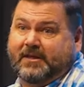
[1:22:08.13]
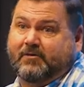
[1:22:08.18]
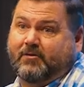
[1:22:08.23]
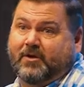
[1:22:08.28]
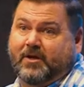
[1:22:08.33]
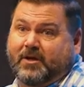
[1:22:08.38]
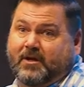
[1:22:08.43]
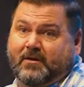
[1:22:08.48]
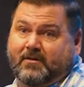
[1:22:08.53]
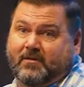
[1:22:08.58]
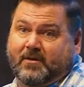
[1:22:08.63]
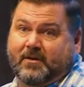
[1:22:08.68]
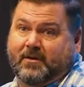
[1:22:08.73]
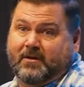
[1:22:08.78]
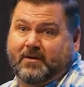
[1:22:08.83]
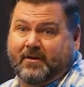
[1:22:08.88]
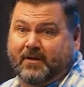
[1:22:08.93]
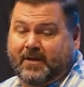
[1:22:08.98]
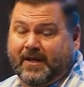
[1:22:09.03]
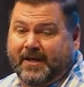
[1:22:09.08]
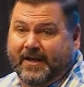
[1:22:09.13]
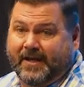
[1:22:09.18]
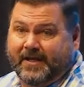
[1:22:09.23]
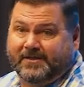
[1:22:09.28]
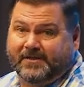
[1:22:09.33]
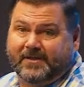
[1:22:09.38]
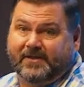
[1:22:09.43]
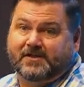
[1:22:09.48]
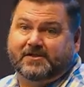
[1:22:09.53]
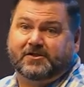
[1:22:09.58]
What are you going And he
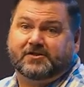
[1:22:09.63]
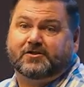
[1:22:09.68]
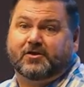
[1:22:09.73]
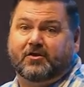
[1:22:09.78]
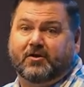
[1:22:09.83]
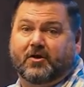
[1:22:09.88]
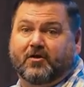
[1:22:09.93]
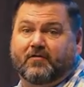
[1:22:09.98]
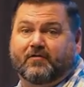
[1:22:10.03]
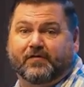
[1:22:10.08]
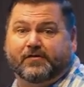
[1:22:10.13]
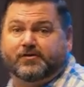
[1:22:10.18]
said, This is your year for